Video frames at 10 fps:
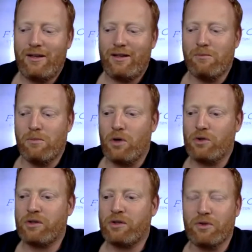
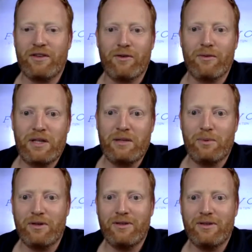multiple different
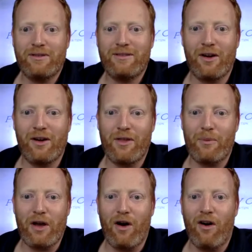people, that
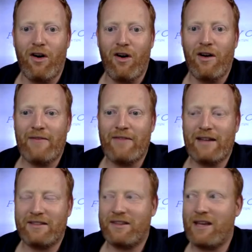we all have
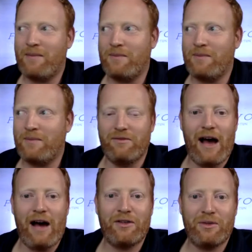that same deep
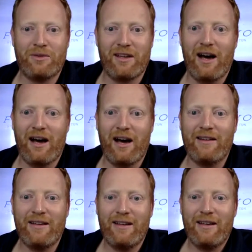value to
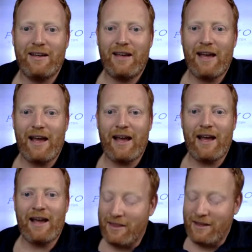God.
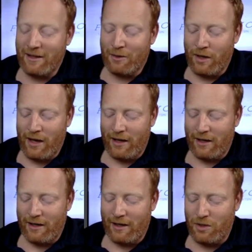And I think
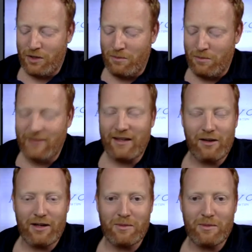when you meditate
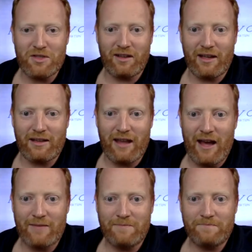on images like
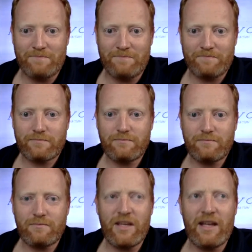that,
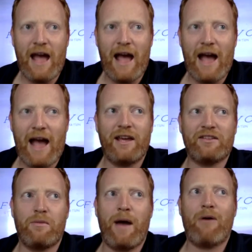it actually has
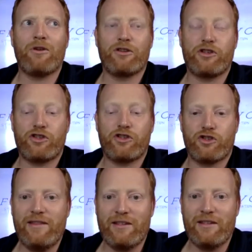the power to
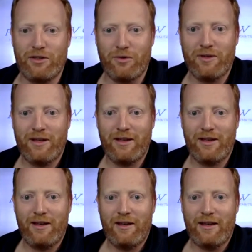strengthen you
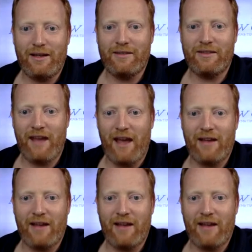in today.